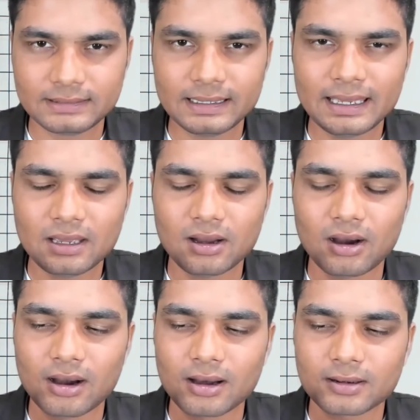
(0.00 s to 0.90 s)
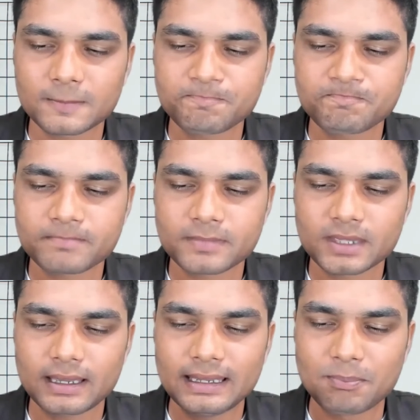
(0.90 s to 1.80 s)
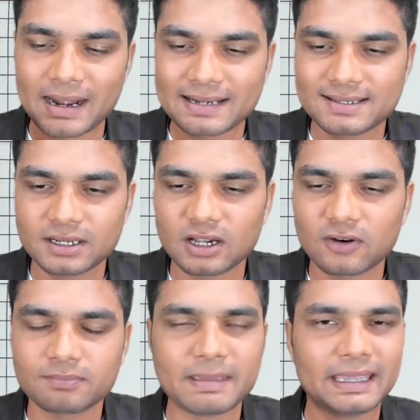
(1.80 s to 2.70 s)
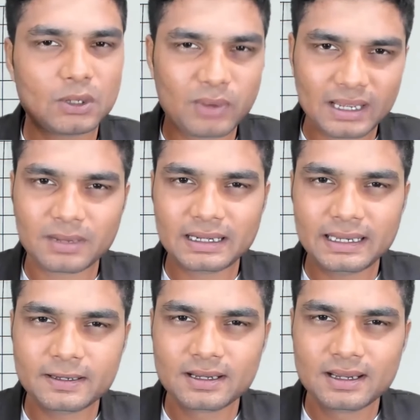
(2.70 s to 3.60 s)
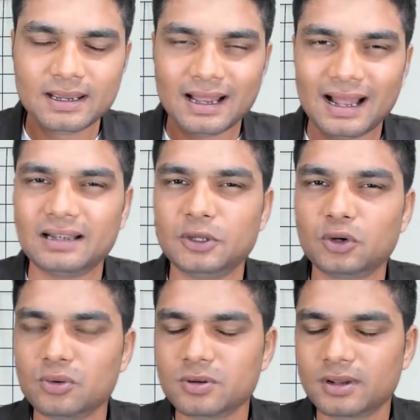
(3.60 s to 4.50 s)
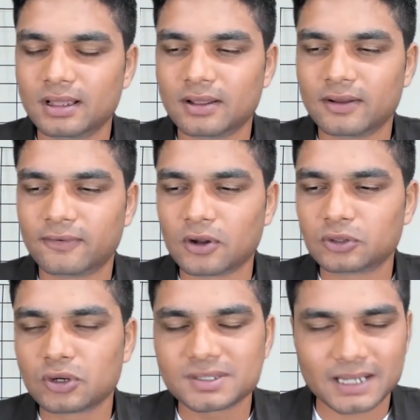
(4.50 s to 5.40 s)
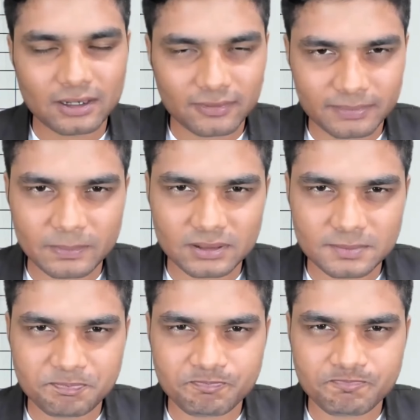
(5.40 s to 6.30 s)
They are in a mindset of making quick money, and for those kind of people